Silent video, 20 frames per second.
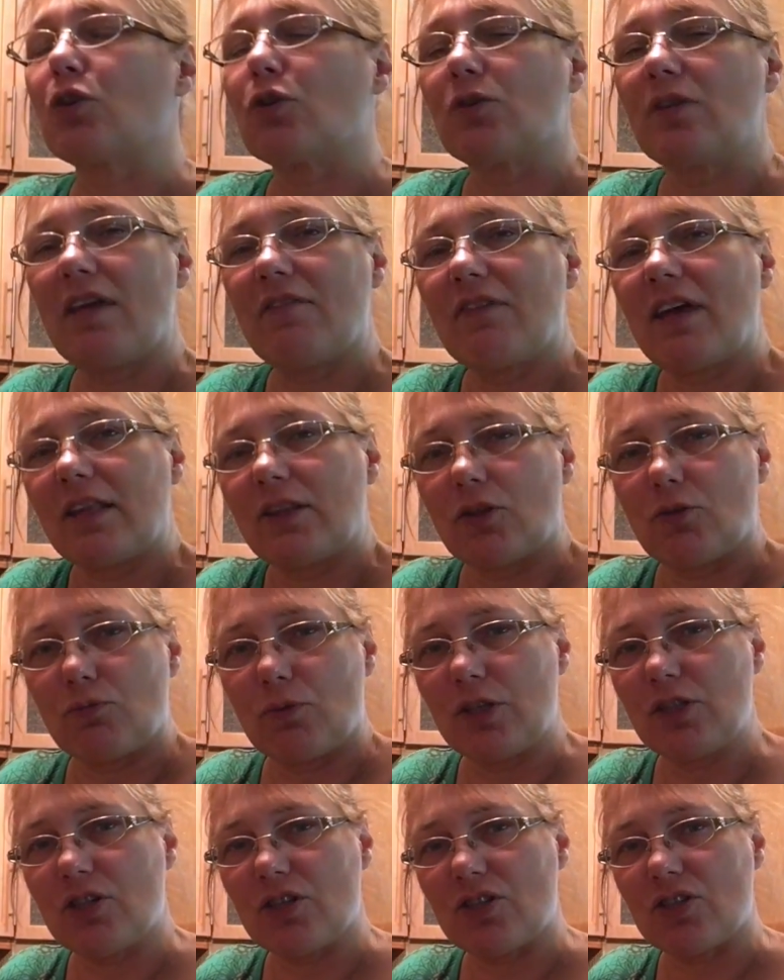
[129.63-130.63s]
They've got the
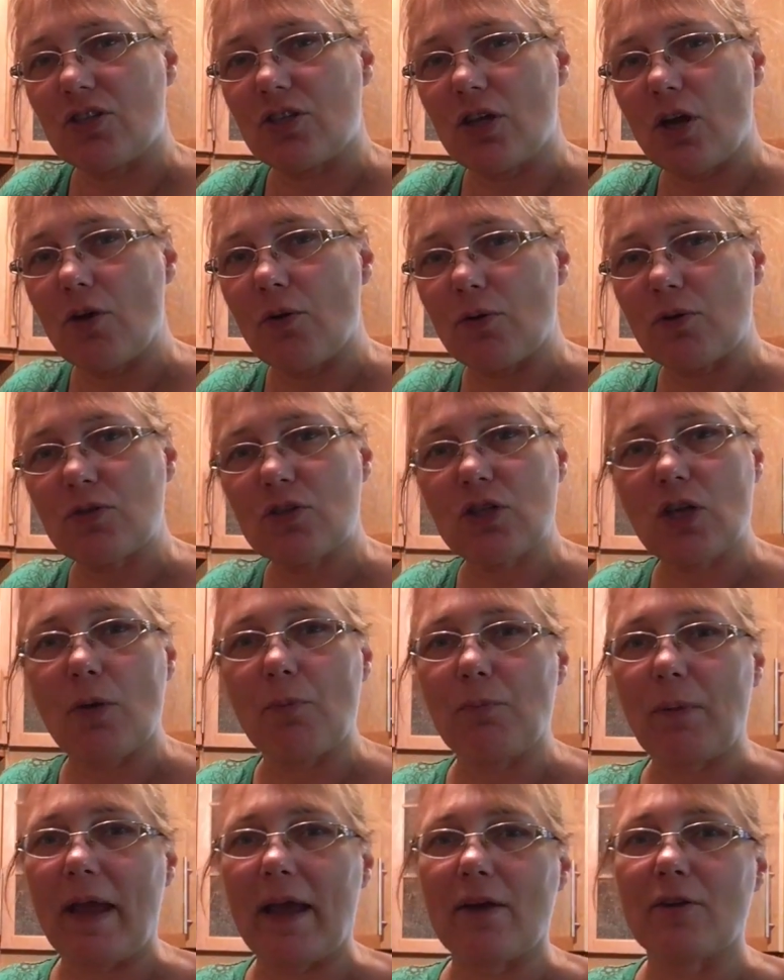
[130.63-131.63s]
richest yolks
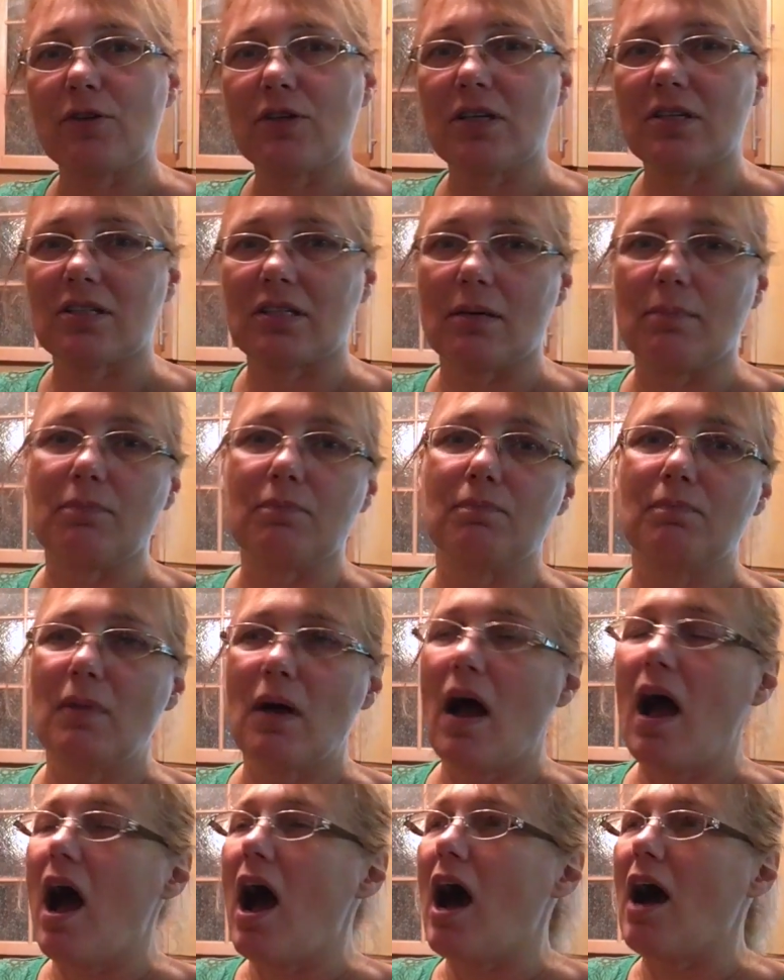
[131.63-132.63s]
compared to some
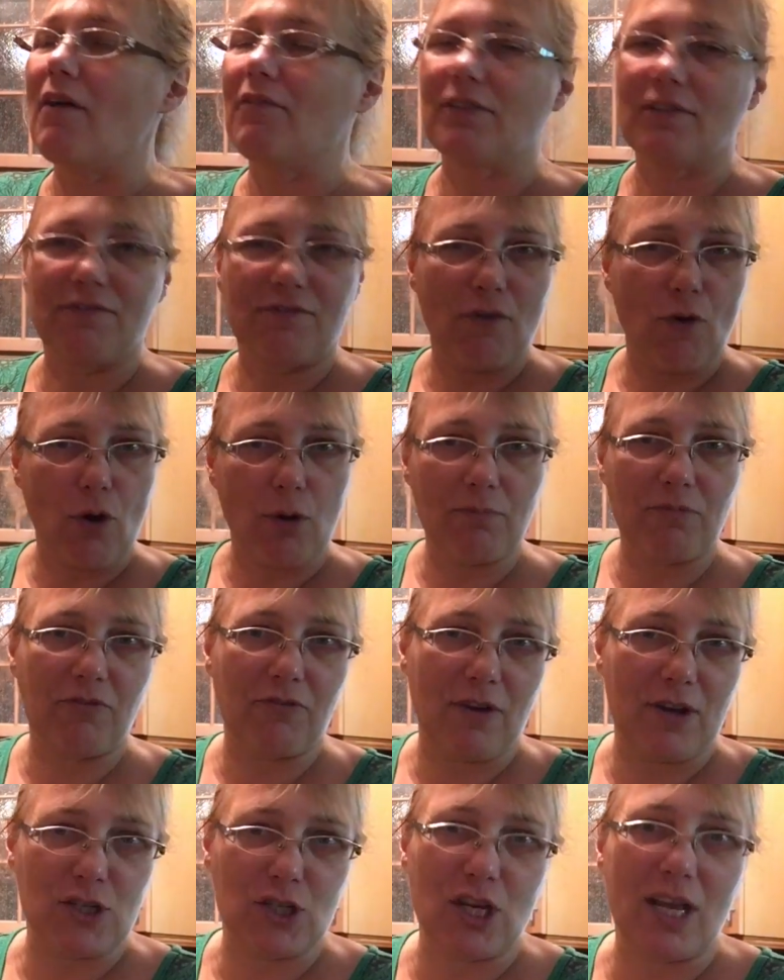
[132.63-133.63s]
of the farm
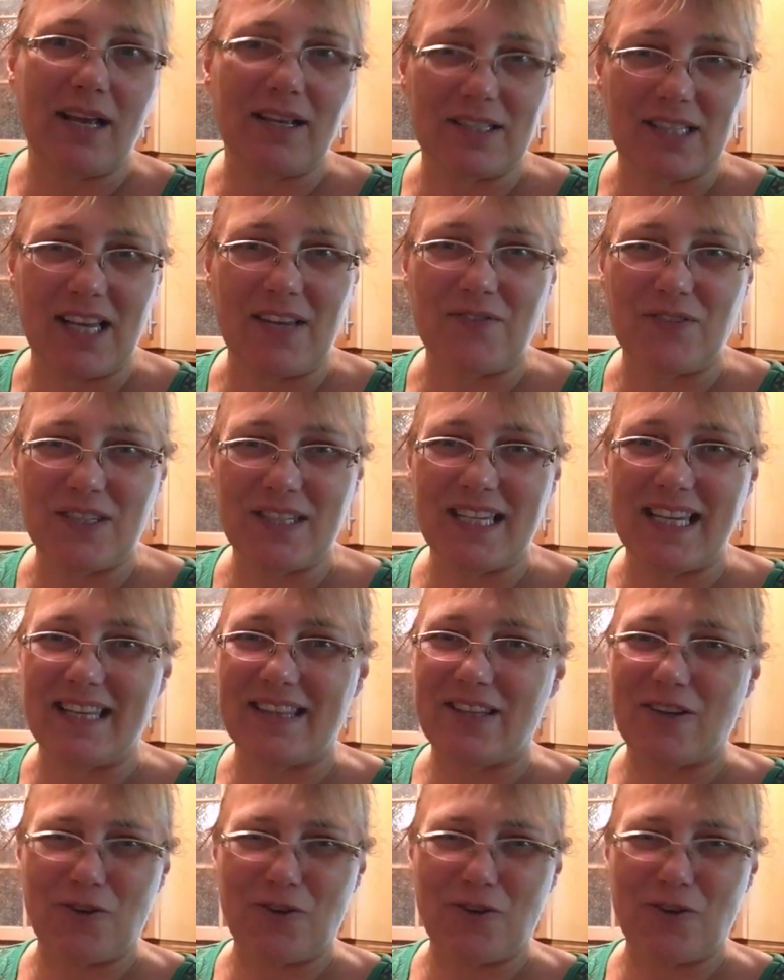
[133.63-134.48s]
fresh eggs I've seen.